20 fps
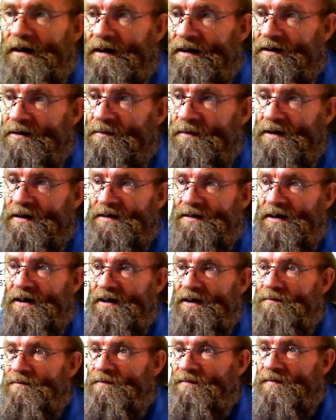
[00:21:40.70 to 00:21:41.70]
in the
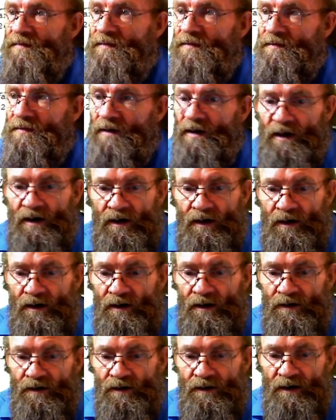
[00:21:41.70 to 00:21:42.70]
meantime?
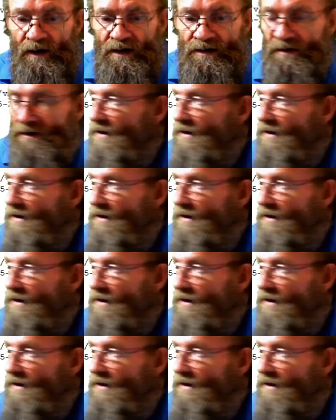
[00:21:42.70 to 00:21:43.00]
You guys got